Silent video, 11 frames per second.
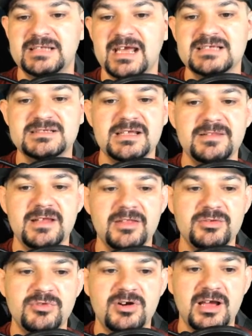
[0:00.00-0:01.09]
Tyza and the
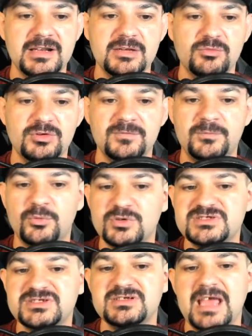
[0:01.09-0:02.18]
other Mirani were
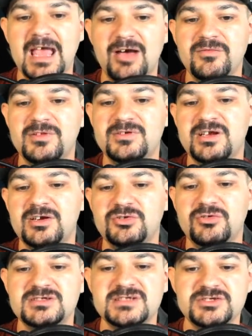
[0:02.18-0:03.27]
forced out of their
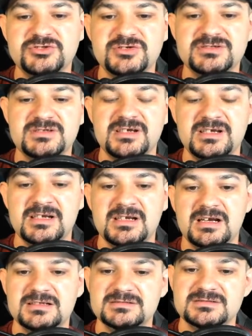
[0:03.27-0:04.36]
territory a
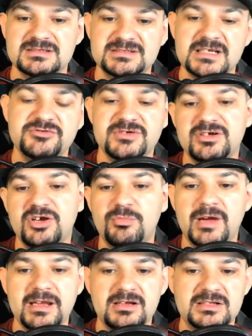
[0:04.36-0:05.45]
century ago
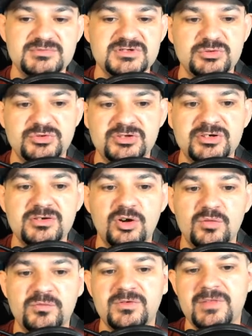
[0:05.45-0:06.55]
by Eclipse, who took
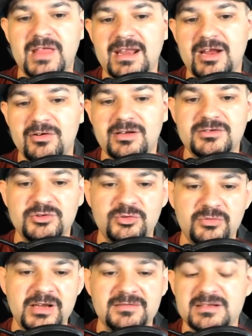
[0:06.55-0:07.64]
over that area to
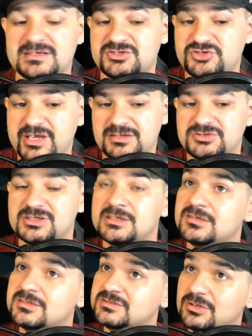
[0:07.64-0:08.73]
create the exchange.
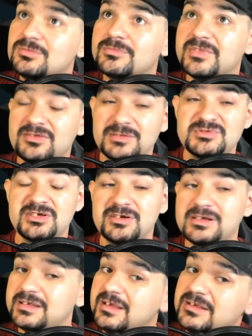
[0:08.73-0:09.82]
So the Eclipse
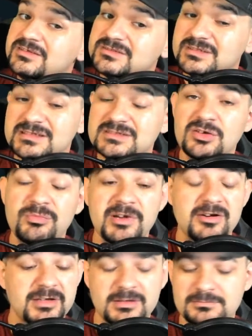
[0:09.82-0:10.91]
area is his home
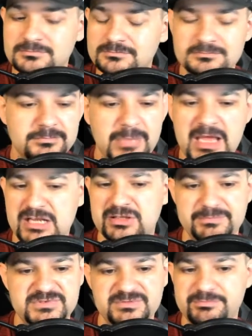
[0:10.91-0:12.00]
area. Bad
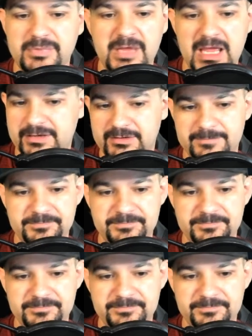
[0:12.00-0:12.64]
Eclipse, bad.